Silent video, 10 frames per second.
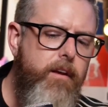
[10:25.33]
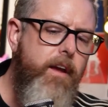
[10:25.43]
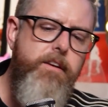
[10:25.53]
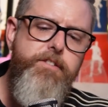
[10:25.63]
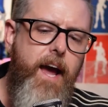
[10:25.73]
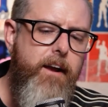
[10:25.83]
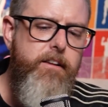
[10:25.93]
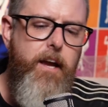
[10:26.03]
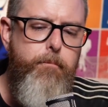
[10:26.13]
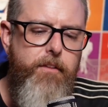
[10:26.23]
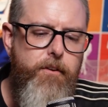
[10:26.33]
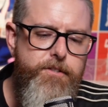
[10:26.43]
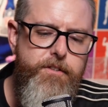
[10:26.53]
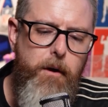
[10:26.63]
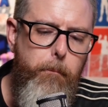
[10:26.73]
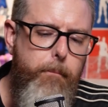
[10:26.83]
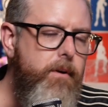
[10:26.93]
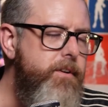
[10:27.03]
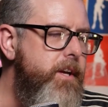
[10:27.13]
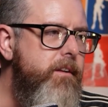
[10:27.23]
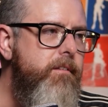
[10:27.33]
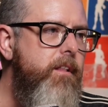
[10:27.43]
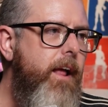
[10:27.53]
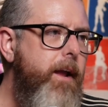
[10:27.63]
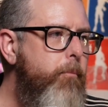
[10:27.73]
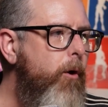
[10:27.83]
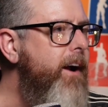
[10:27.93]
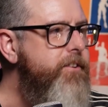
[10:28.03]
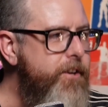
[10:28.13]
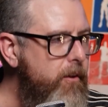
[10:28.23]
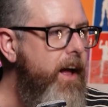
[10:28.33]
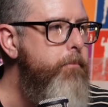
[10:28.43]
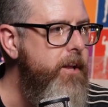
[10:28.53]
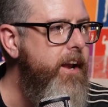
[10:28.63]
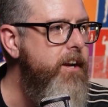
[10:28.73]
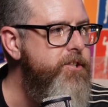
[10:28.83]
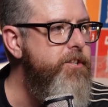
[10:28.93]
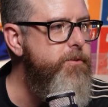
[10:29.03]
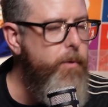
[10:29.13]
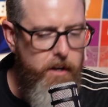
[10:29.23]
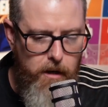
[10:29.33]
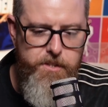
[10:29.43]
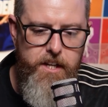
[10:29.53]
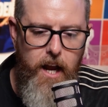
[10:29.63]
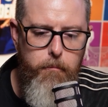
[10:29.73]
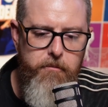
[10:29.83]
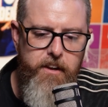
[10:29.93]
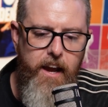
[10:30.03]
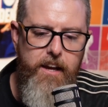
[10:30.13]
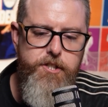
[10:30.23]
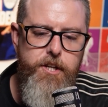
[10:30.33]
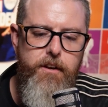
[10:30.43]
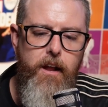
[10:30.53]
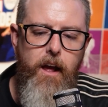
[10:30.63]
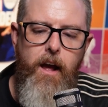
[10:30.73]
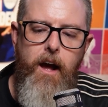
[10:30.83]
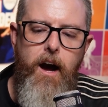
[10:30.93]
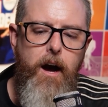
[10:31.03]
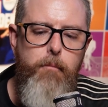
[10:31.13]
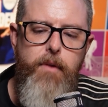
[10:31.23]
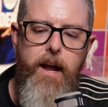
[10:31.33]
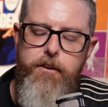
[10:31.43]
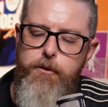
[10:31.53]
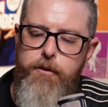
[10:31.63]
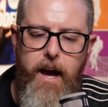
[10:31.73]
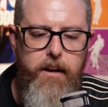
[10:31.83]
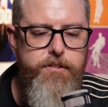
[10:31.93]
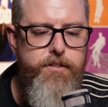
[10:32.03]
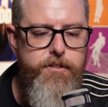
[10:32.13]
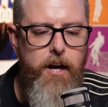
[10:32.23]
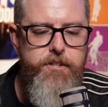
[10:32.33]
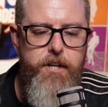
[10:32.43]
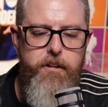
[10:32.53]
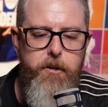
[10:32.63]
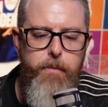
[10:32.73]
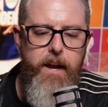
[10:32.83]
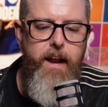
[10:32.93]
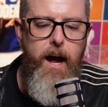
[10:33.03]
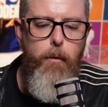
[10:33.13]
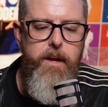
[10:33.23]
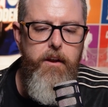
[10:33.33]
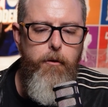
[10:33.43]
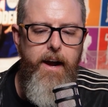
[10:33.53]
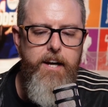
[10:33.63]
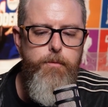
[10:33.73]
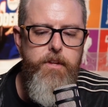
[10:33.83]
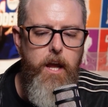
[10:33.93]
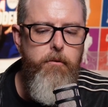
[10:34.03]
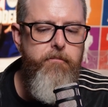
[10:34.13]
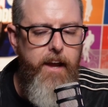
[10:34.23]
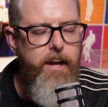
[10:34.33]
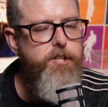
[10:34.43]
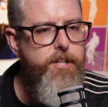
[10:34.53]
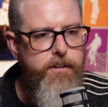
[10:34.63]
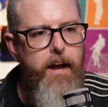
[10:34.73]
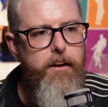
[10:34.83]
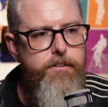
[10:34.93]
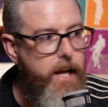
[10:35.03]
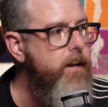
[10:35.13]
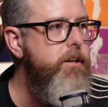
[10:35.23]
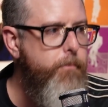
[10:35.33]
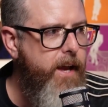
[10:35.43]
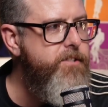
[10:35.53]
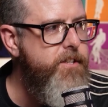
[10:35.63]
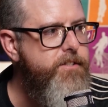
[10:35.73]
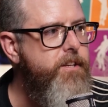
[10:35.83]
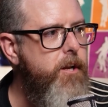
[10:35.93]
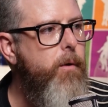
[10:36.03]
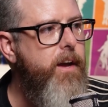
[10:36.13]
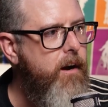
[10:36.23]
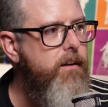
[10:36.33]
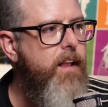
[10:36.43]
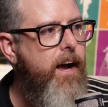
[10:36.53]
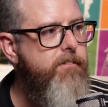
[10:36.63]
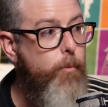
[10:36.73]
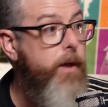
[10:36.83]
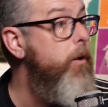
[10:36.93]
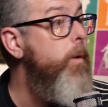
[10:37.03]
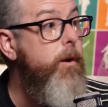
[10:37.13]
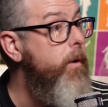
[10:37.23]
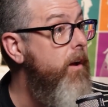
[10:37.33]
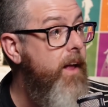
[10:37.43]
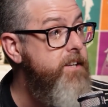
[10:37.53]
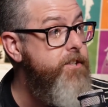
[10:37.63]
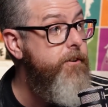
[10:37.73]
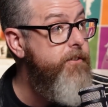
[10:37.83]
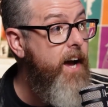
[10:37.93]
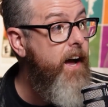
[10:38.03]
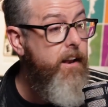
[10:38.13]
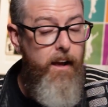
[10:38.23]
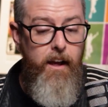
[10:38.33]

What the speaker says: Exactly. I mean, there's a million like practical applications when it comes to gamification. And you kind of touched a little bit on how we interact with gamification on a daily basis, in our lives, whether we realize it or not.